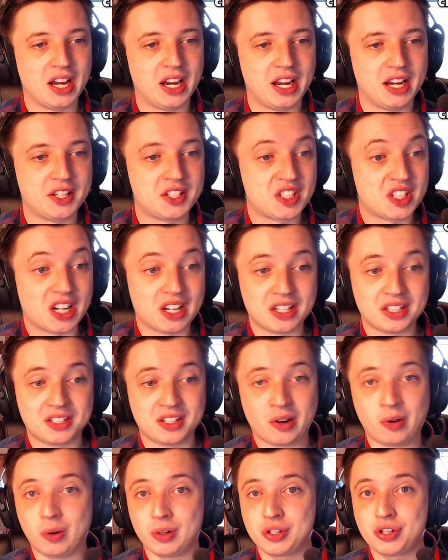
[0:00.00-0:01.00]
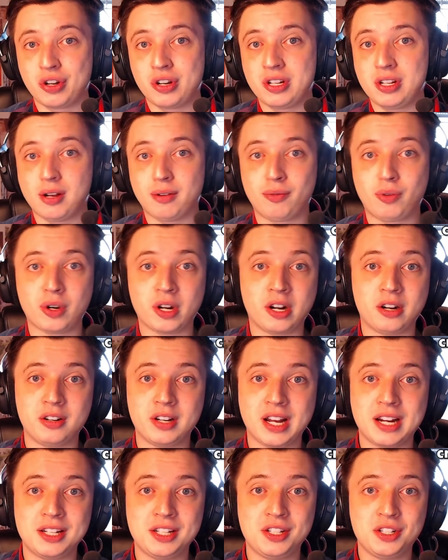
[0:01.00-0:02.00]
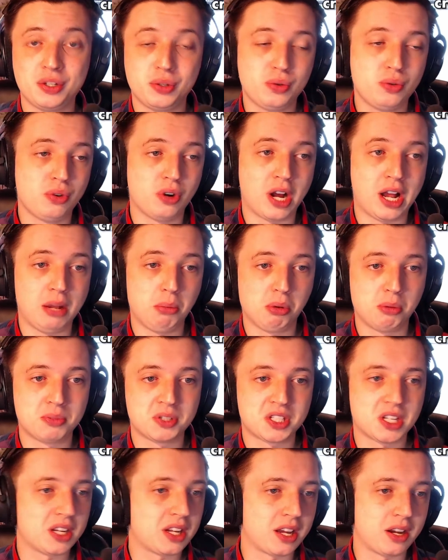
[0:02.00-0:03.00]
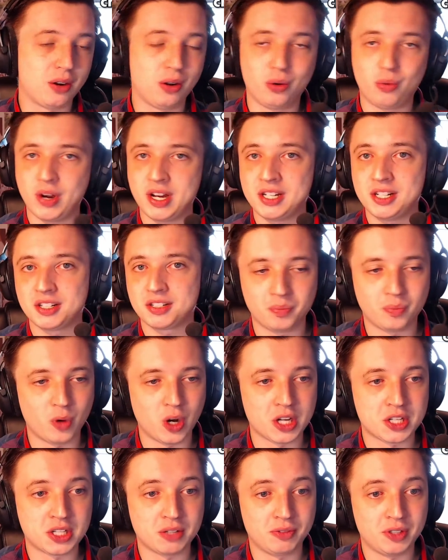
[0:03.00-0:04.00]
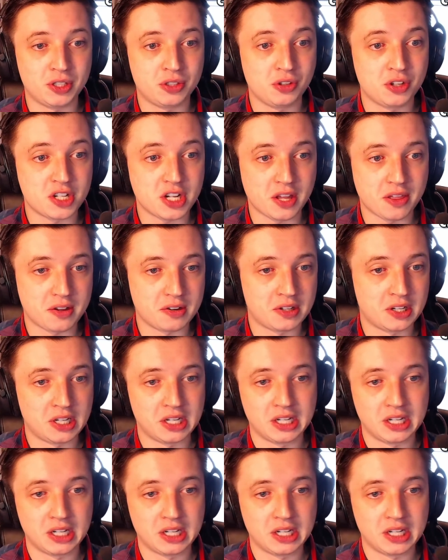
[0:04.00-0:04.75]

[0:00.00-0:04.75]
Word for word: it started the whole journey of 192 albums that I all rated relatively to each other.